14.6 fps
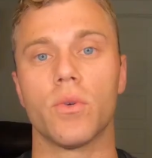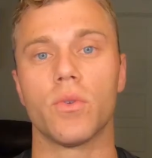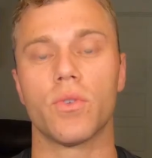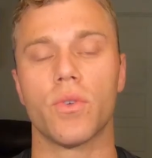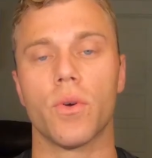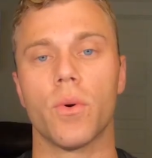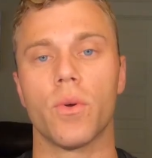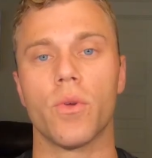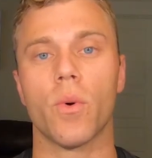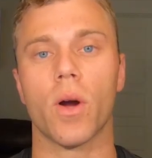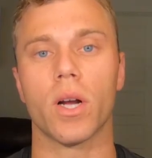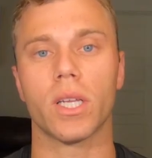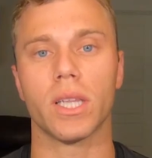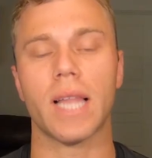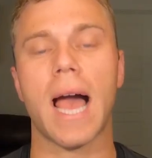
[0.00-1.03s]
so you
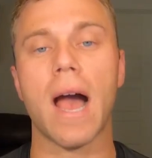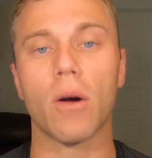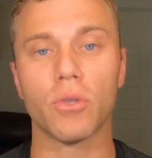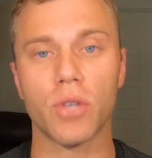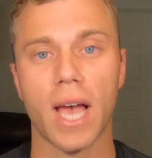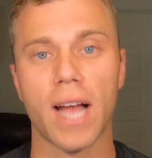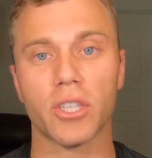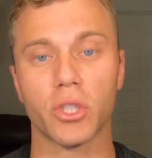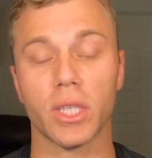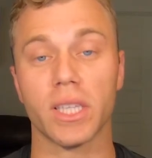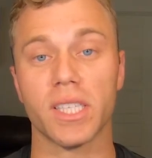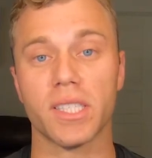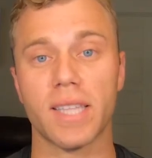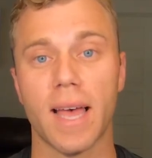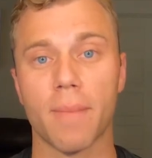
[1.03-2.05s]
are allowed to actually
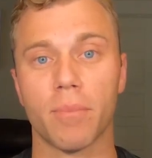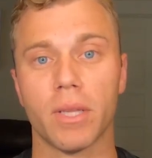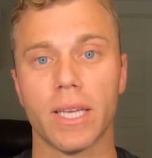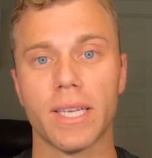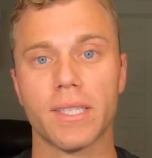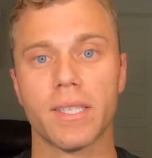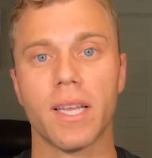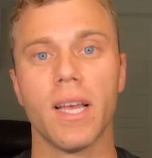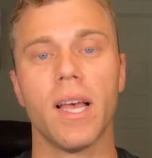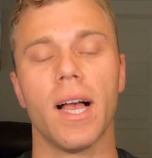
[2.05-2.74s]
list that place.